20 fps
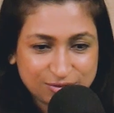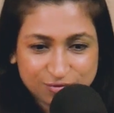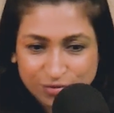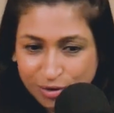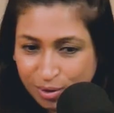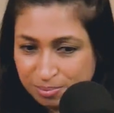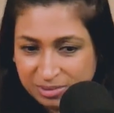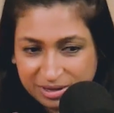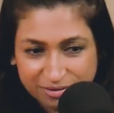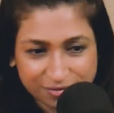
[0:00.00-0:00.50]

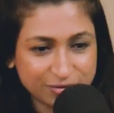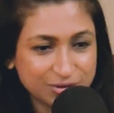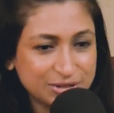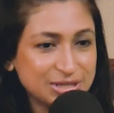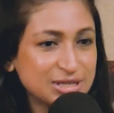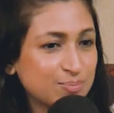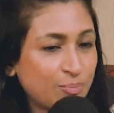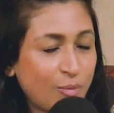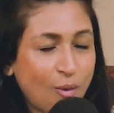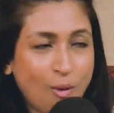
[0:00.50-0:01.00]
from different
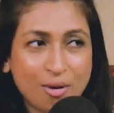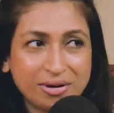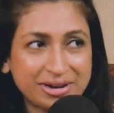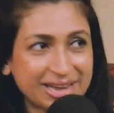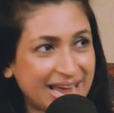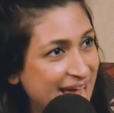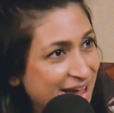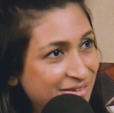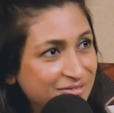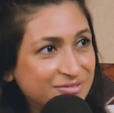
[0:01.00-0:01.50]
sport
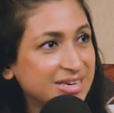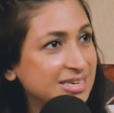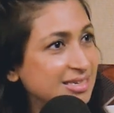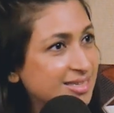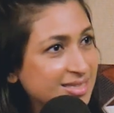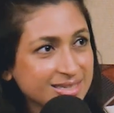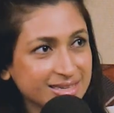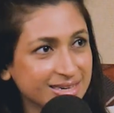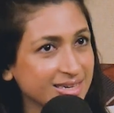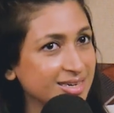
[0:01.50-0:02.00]
every
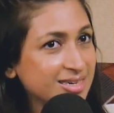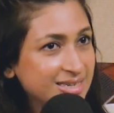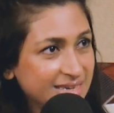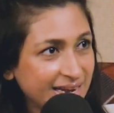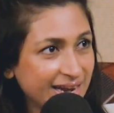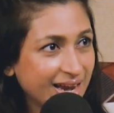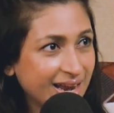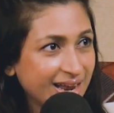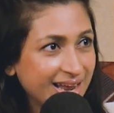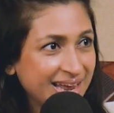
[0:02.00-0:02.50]
single
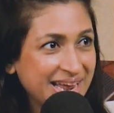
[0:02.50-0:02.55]
day.